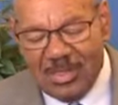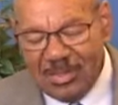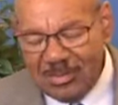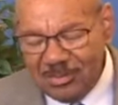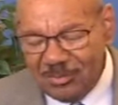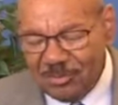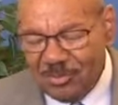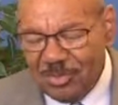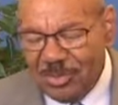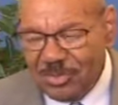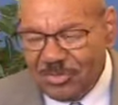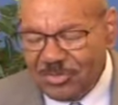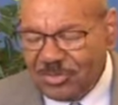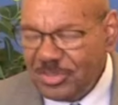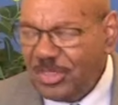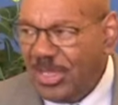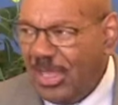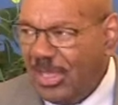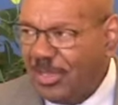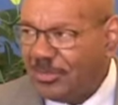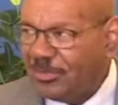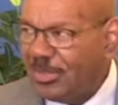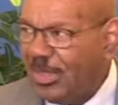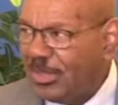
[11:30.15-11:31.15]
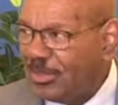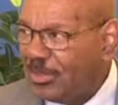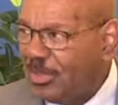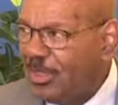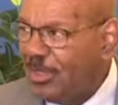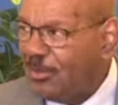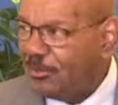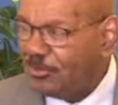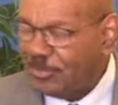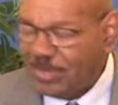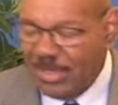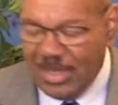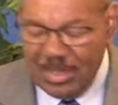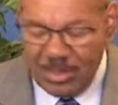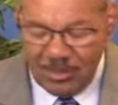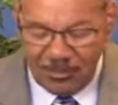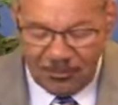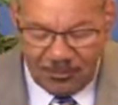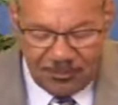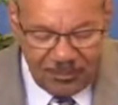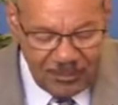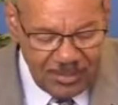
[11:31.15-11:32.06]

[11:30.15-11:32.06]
We'll see how that comes out.